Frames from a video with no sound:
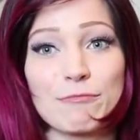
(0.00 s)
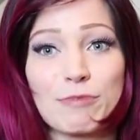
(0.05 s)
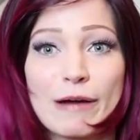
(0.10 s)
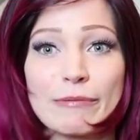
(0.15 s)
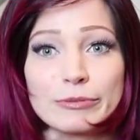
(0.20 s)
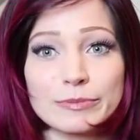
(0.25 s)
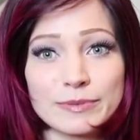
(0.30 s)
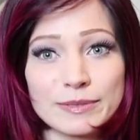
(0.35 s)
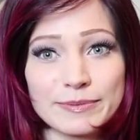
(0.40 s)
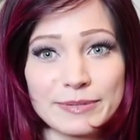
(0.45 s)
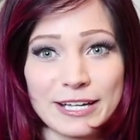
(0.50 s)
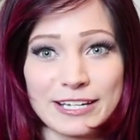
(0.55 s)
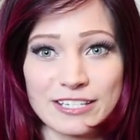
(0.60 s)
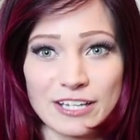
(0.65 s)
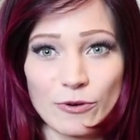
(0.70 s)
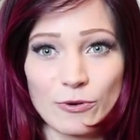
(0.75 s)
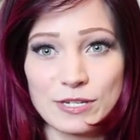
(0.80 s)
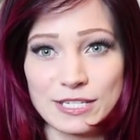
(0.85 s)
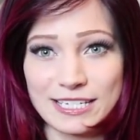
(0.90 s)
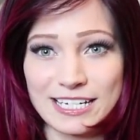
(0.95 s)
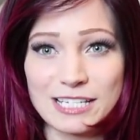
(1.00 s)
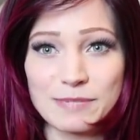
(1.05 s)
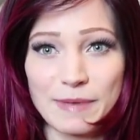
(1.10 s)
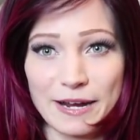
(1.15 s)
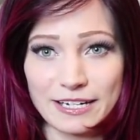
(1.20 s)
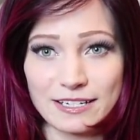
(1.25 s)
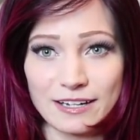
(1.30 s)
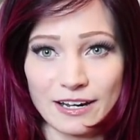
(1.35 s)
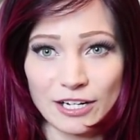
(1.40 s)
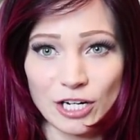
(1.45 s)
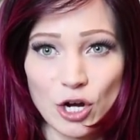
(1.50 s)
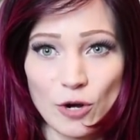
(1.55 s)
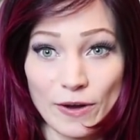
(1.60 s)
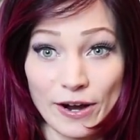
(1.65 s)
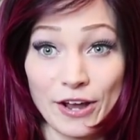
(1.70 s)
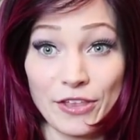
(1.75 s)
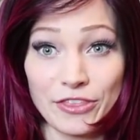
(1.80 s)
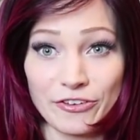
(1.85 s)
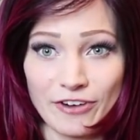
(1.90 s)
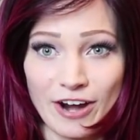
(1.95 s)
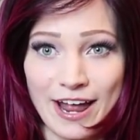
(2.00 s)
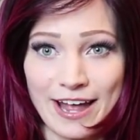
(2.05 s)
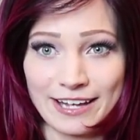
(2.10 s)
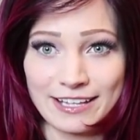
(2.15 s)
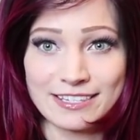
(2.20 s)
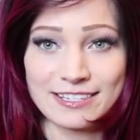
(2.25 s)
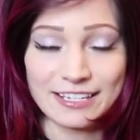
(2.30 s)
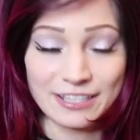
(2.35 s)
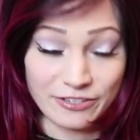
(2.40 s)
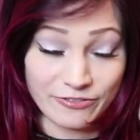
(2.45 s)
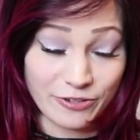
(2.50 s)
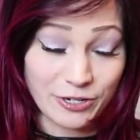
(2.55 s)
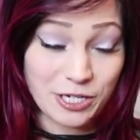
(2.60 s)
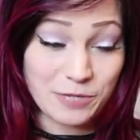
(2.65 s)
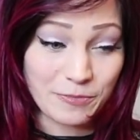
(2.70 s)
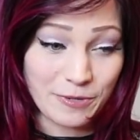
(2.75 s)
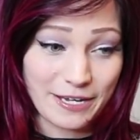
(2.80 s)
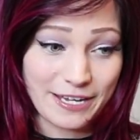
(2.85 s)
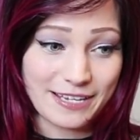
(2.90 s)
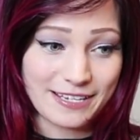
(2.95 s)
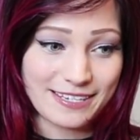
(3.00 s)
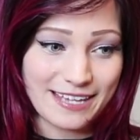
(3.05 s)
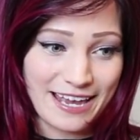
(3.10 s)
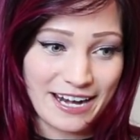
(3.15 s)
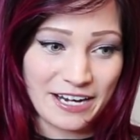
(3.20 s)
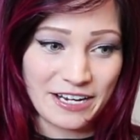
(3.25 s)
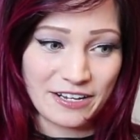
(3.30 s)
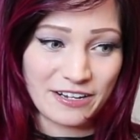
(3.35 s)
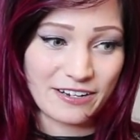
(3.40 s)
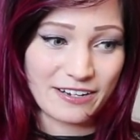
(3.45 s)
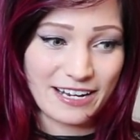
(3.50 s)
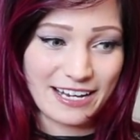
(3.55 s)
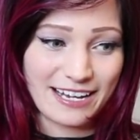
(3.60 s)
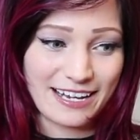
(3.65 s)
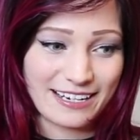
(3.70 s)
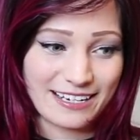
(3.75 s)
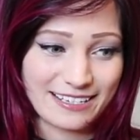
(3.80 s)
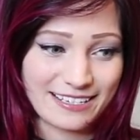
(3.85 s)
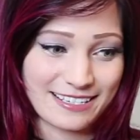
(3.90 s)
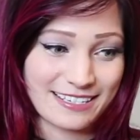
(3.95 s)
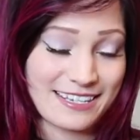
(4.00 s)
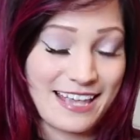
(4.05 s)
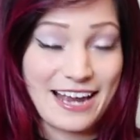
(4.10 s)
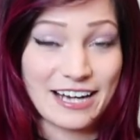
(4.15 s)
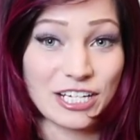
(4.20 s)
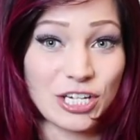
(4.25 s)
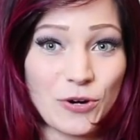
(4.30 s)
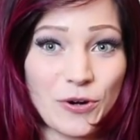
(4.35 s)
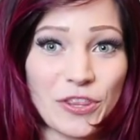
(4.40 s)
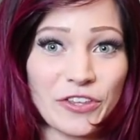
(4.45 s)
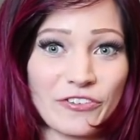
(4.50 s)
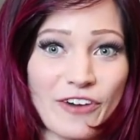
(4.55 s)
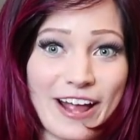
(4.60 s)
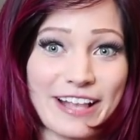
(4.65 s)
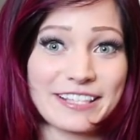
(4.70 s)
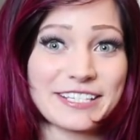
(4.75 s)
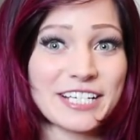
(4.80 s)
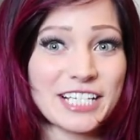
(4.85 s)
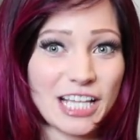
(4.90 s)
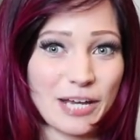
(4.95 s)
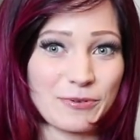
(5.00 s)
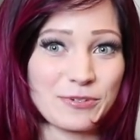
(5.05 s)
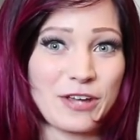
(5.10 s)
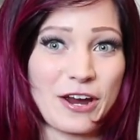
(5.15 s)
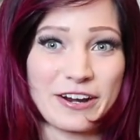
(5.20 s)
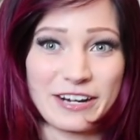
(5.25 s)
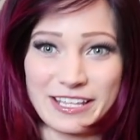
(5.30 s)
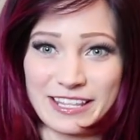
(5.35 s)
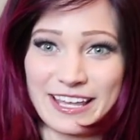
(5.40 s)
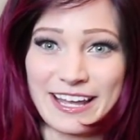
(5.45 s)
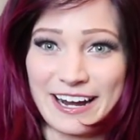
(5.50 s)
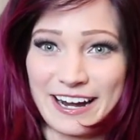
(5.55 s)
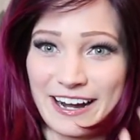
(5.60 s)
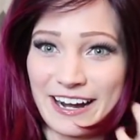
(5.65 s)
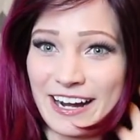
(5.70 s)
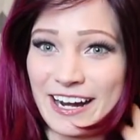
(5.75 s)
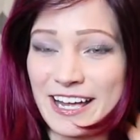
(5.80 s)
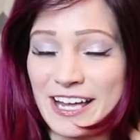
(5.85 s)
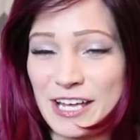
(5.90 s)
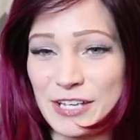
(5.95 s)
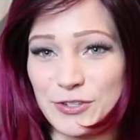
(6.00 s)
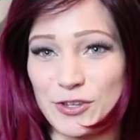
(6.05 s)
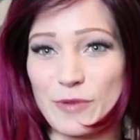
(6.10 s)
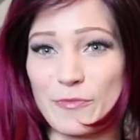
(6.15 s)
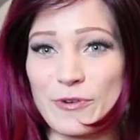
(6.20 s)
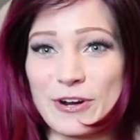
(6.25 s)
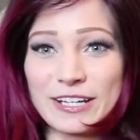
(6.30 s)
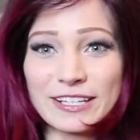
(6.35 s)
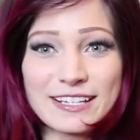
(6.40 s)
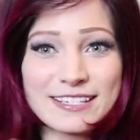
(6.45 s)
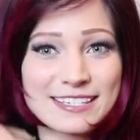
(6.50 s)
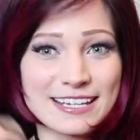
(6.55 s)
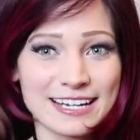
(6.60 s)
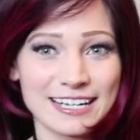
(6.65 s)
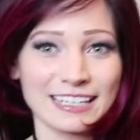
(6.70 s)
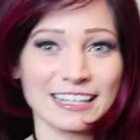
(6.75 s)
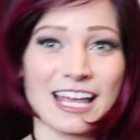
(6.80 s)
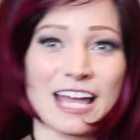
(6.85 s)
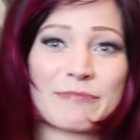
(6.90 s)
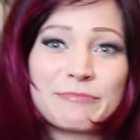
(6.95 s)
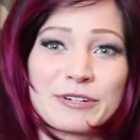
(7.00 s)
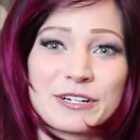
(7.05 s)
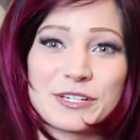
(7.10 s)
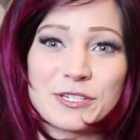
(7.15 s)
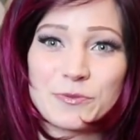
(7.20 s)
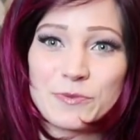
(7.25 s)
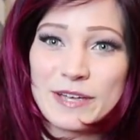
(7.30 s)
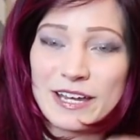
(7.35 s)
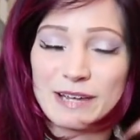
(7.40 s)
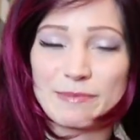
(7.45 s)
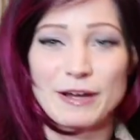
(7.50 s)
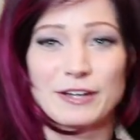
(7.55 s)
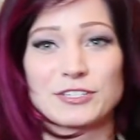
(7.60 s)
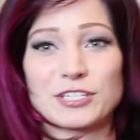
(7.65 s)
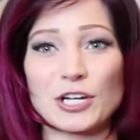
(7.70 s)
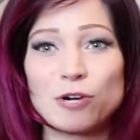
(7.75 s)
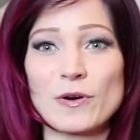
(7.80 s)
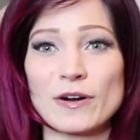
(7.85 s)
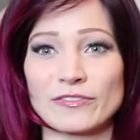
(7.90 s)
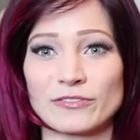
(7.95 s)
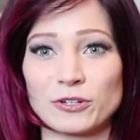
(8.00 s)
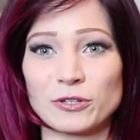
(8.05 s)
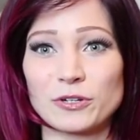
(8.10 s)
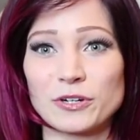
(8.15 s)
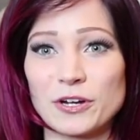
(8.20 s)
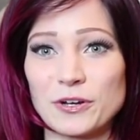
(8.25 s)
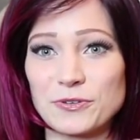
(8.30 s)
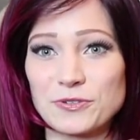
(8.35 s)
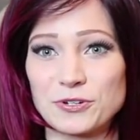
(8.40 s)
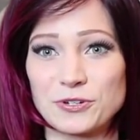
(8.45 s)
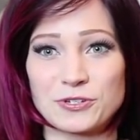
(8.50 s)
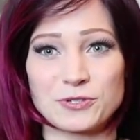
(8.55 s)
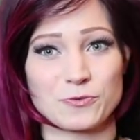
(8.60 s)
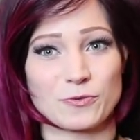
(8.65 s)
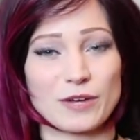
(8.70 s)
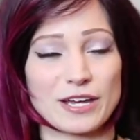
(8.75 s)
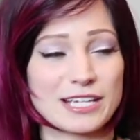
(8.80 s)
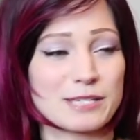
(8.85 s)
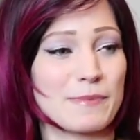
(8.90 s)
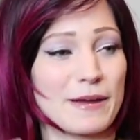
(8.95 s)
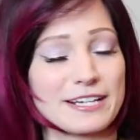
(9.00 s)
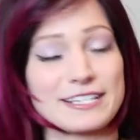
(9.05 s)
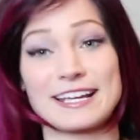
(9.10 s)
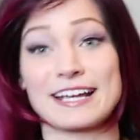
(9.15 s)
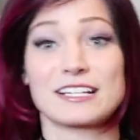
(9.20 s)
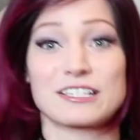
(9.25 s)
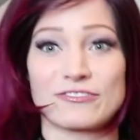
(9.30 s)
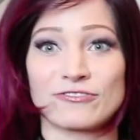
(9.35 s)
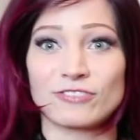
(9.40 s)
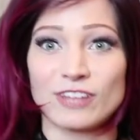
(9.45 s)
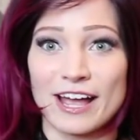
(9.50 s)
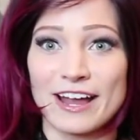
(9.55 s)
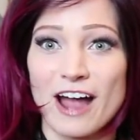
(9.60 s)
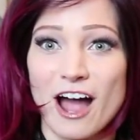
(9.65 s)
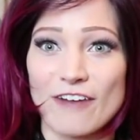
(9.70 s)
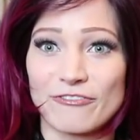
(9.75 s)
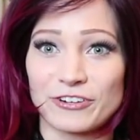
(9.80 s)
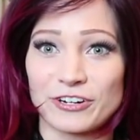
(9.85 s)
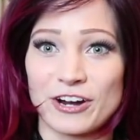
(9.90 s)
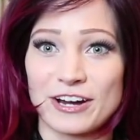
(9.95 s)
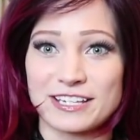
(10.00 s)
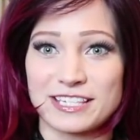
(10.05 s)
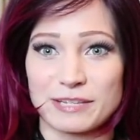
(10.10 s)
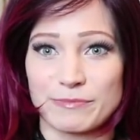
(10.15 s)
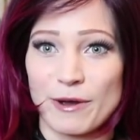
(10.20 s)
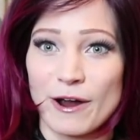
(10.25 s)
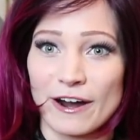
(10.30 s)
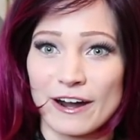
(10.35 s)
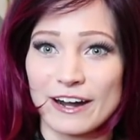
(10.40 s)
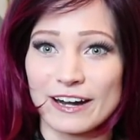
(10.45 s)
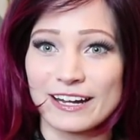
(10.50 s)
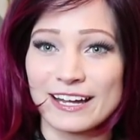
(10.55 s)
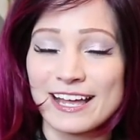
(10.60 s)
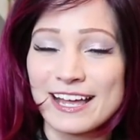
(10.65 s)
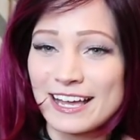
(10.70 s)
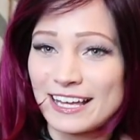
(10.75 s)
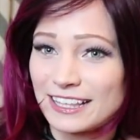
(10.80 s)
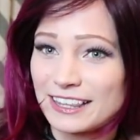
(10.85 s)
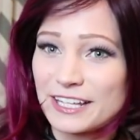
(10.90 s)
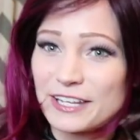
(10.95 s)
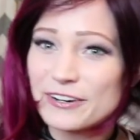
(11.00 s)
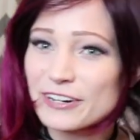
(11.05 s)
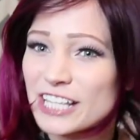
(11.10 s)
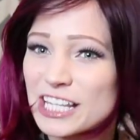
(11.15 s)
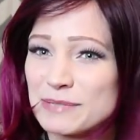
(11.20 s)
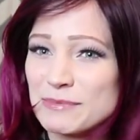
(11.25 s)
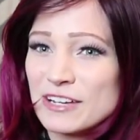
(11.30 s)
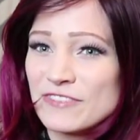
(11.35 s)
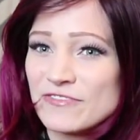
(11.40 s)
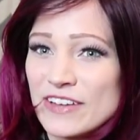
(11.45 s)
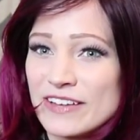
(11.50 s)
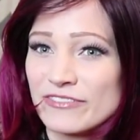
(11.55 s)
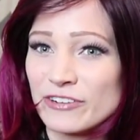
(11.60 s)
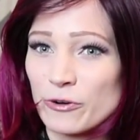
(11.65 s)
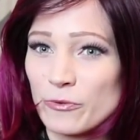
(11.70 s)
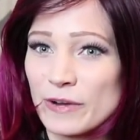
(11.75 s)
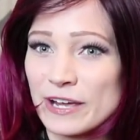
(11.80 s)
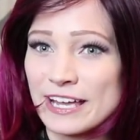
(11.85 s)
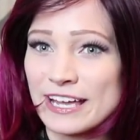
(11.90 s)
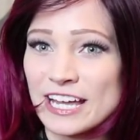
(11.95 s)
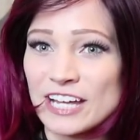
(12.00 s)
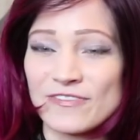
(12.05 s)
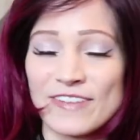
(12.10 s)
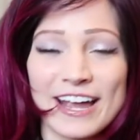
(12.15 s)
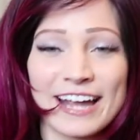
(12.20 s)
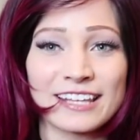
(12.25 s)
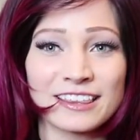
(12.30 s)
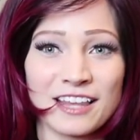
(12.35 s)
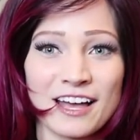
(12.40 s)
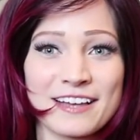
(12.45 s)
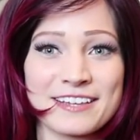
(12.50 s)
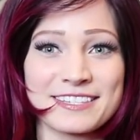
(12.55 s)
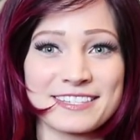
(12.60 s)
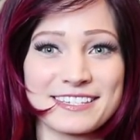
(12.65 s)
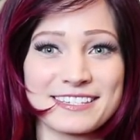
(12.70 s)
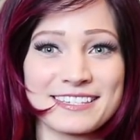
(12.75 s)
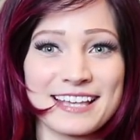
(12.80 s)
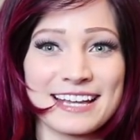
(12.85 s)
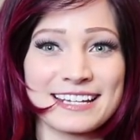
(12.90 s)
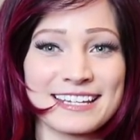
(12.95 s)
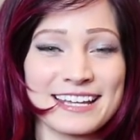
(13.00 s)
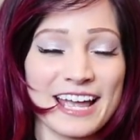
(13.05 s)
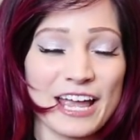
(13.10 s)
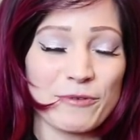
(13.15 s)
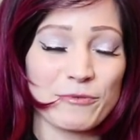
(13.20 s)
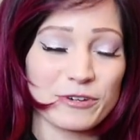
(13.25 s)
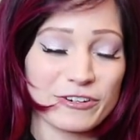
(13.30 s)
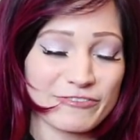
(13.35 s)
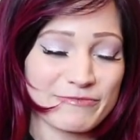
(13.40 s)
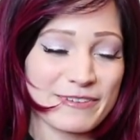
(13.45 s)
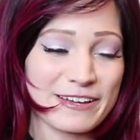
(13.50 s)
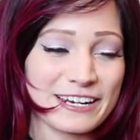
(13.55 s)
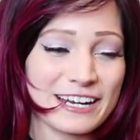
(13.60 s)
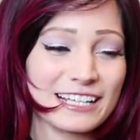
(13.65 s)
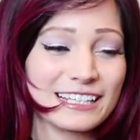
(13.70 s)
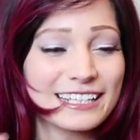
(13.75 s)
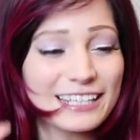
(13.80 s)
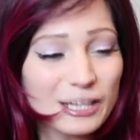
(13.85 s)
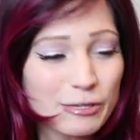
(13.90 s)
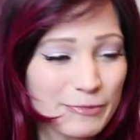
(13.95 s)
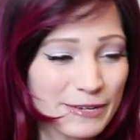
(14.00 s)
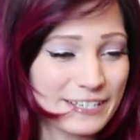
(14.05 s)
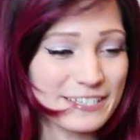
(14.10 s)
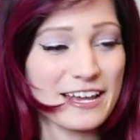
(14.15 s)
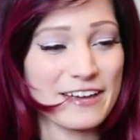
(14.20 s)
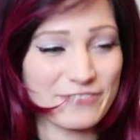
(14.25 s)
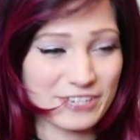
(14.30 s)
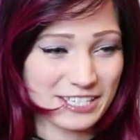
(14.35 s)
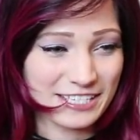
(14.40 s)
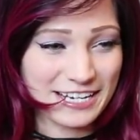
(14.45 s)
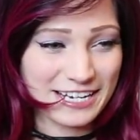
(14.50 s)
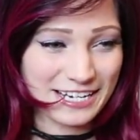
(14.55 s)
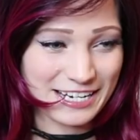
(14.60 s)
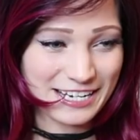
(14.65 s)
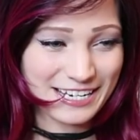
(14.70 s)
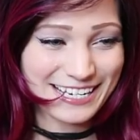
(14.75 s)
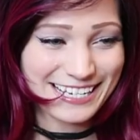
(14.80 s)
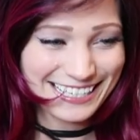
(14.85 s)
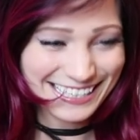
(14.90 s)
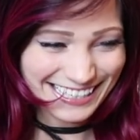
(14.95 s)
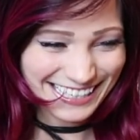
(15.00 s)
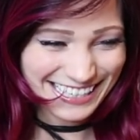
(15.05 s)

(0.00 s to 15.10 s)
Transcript: probably because I wasn't expecting on going on the rides in the first place. I didn't decide to go on the rides till it was already there. So I'm wearing this like glamorous wig about to go on roller coasters, expecting it to fly off across the park. Literally my favorite wig. If I had lost this that day, I would have been a little bit devastated.